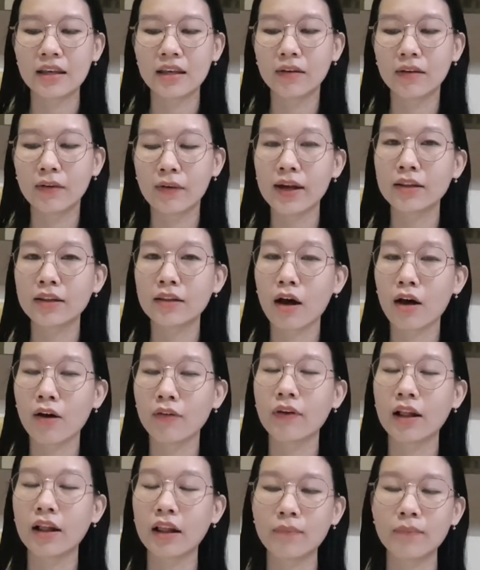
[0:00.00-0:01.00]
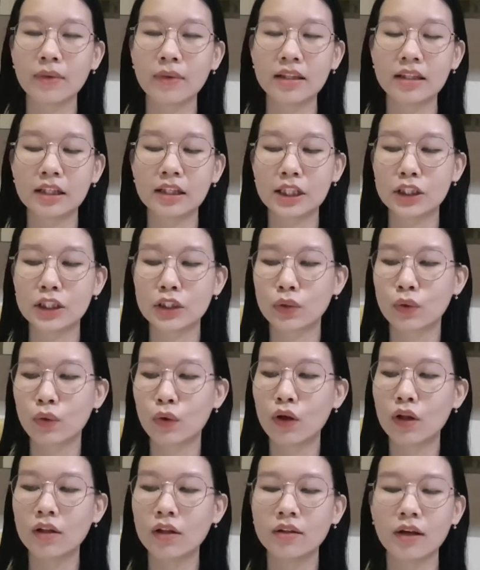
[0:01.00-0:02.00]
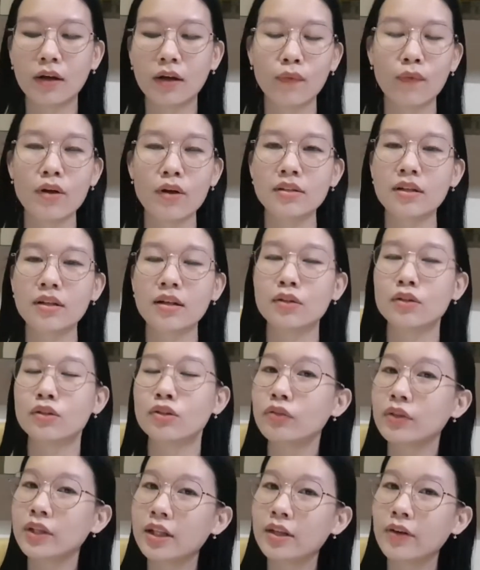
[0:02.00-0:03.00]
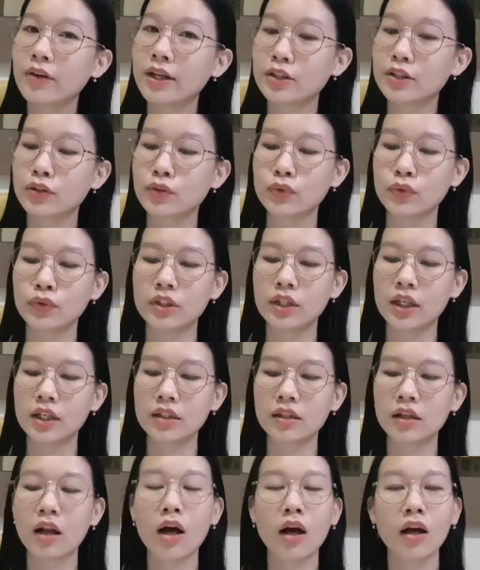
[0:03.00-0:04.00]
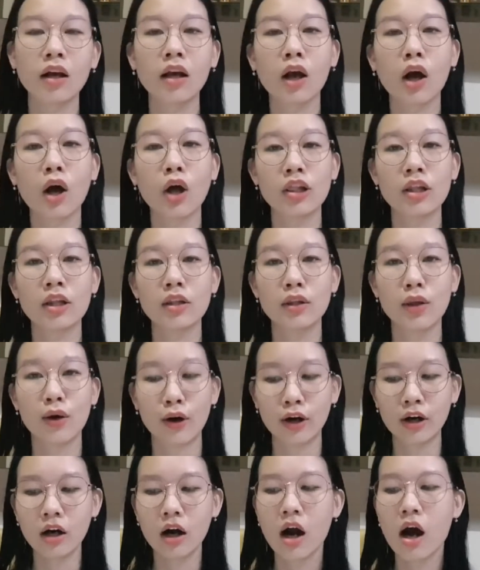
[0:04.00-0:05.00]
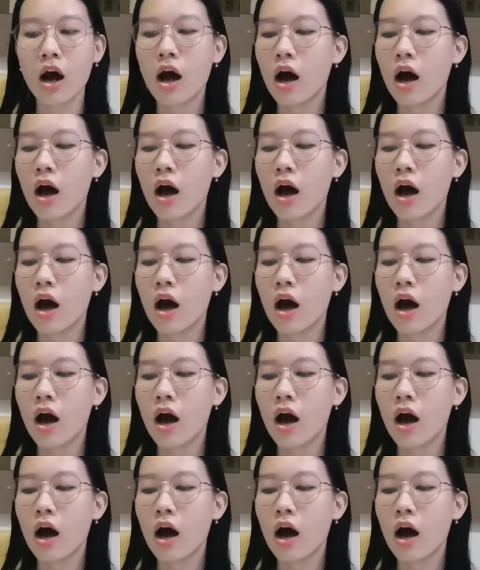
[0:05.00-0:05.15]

grade of elementary school, there was a 3rd grade student knocking on the door